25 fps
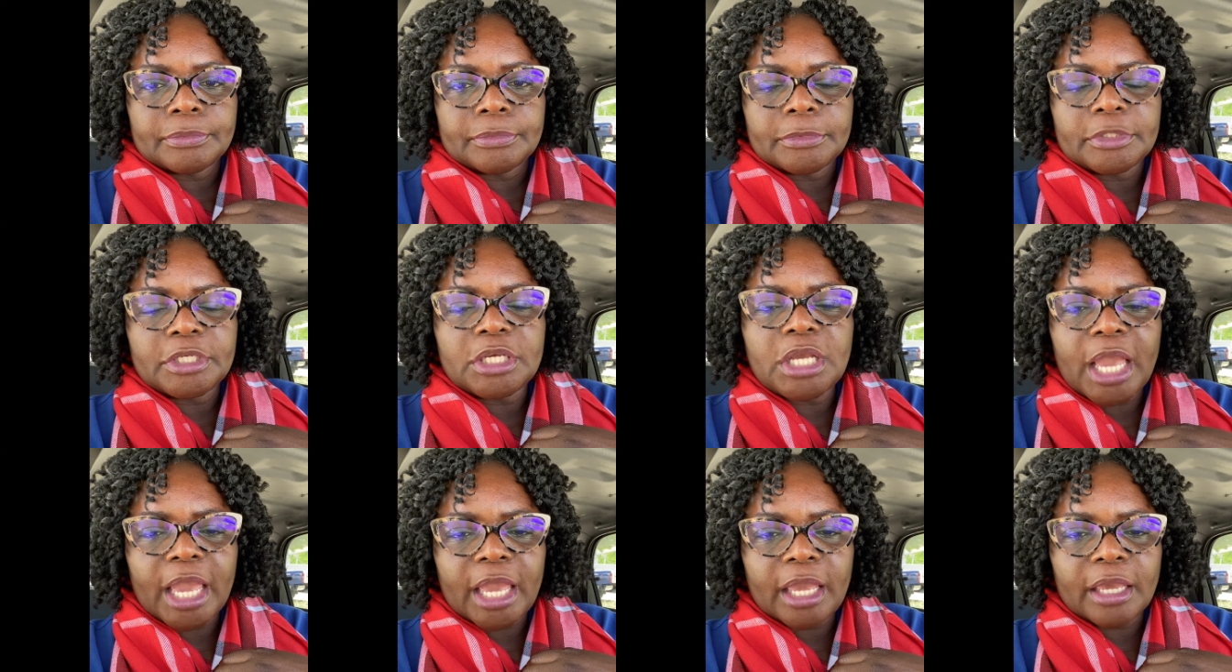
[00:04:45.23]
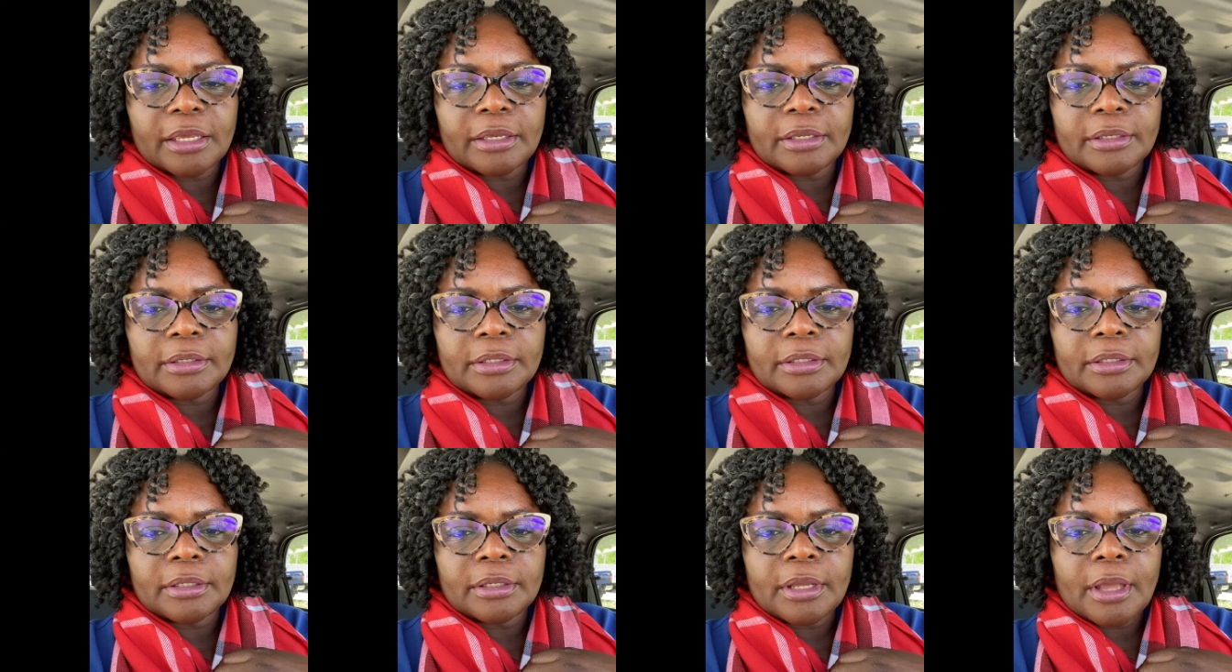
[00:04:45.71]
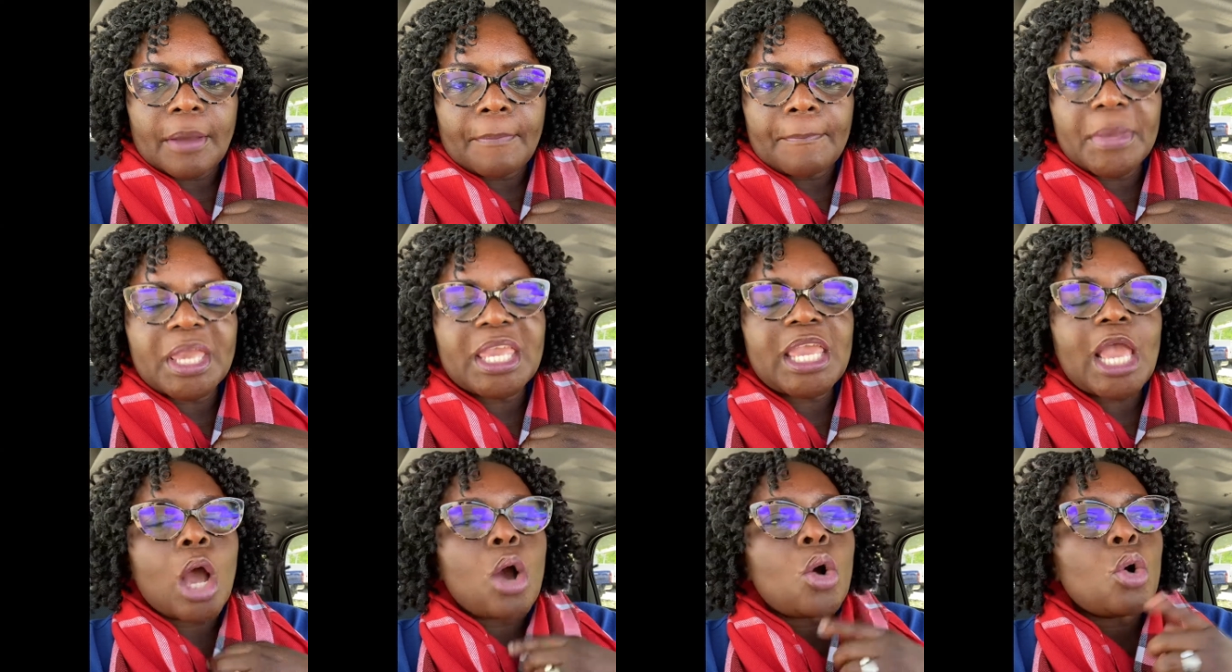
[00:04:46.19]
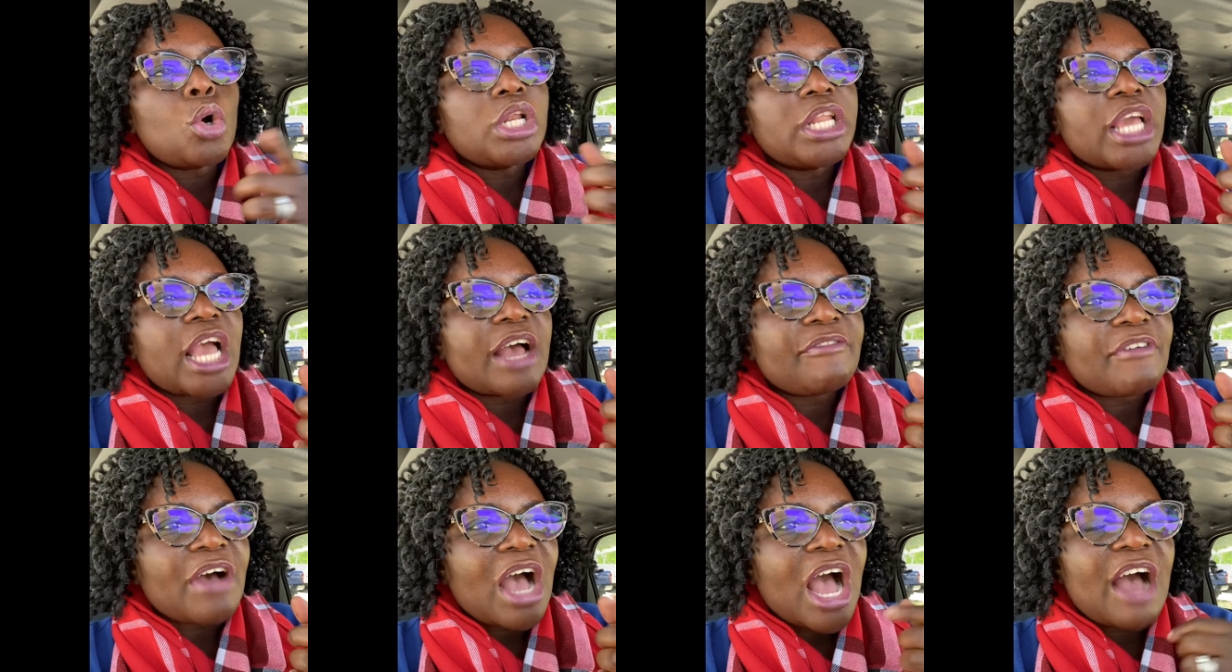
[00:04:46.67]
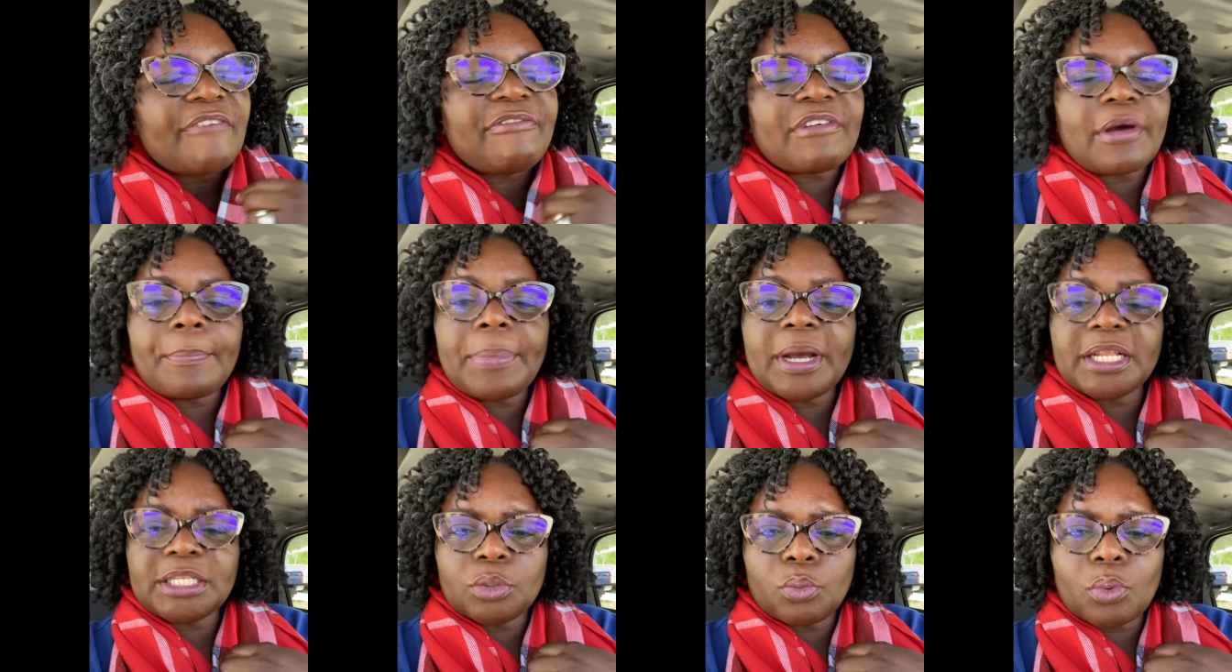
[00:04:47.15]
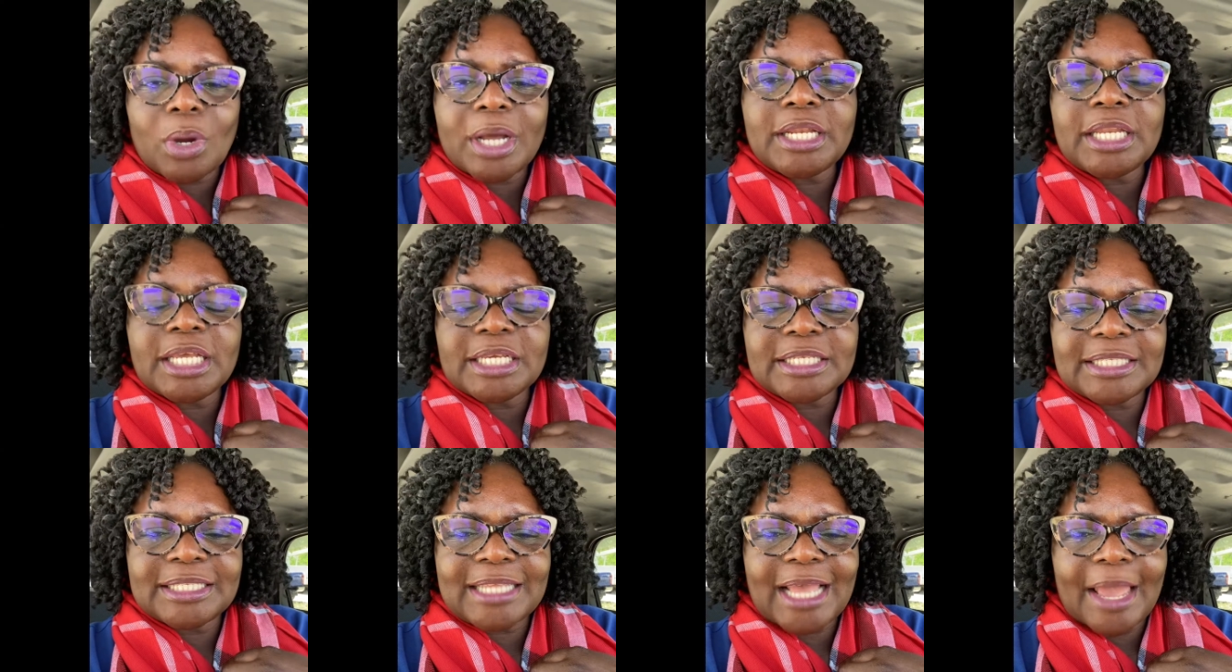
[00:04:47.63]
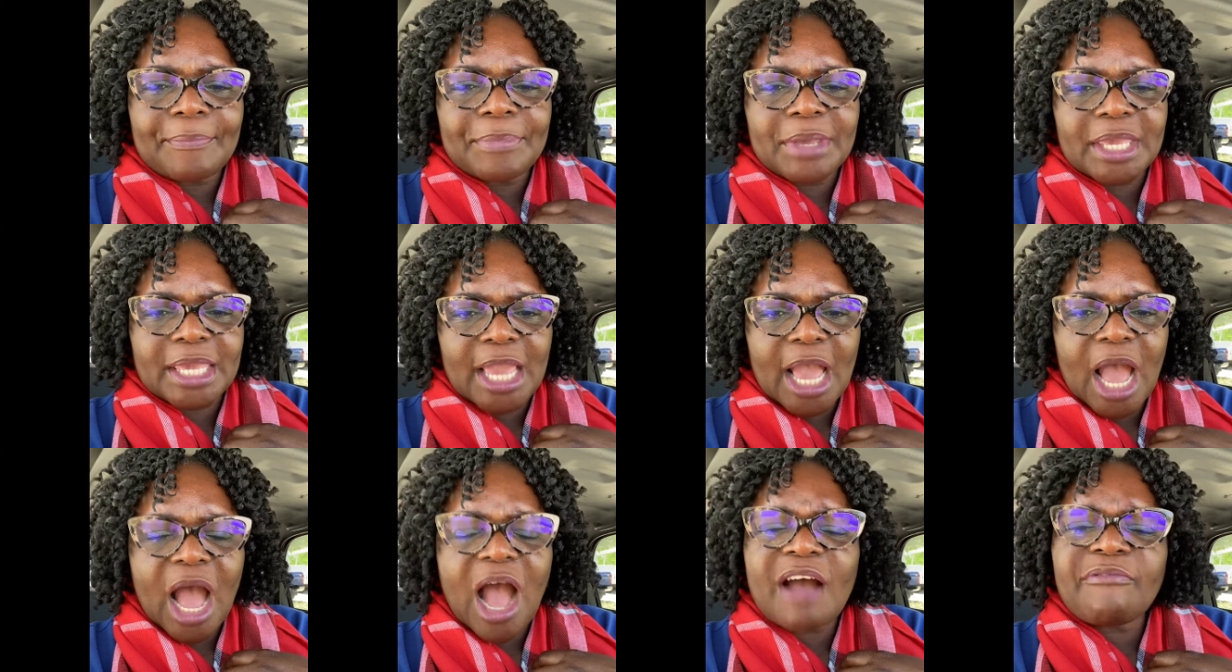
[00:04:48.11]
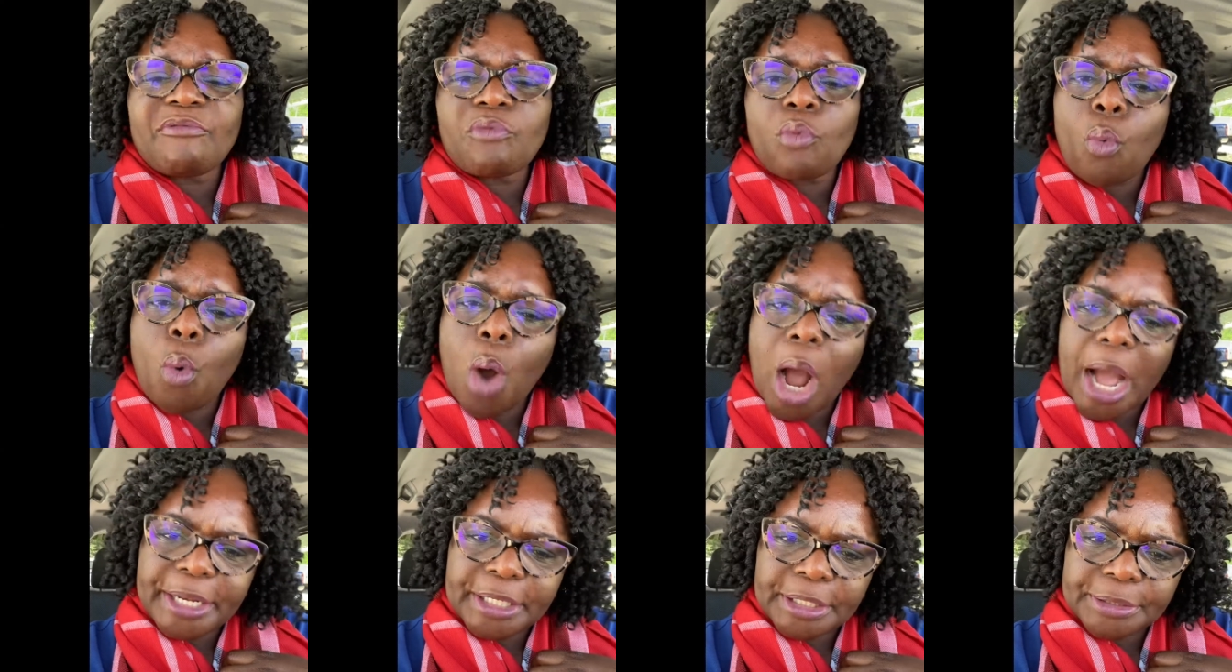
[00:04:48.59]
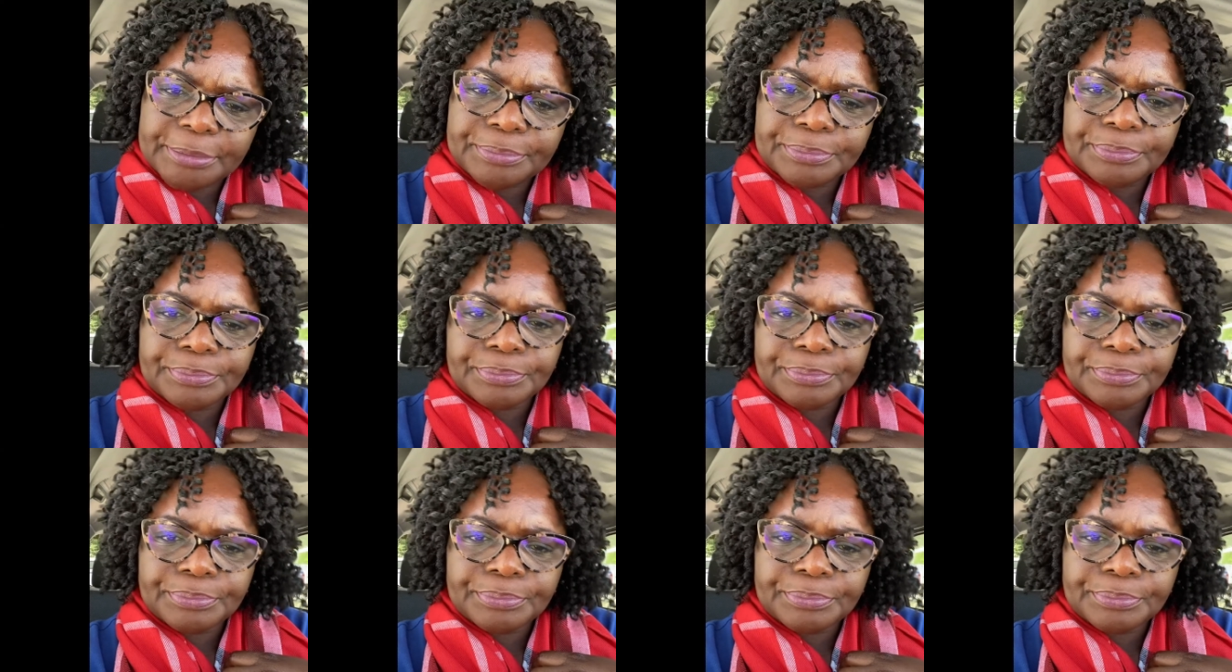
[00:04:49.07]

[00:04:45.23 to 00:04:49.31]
yeah me can only have half a party one next time me can have one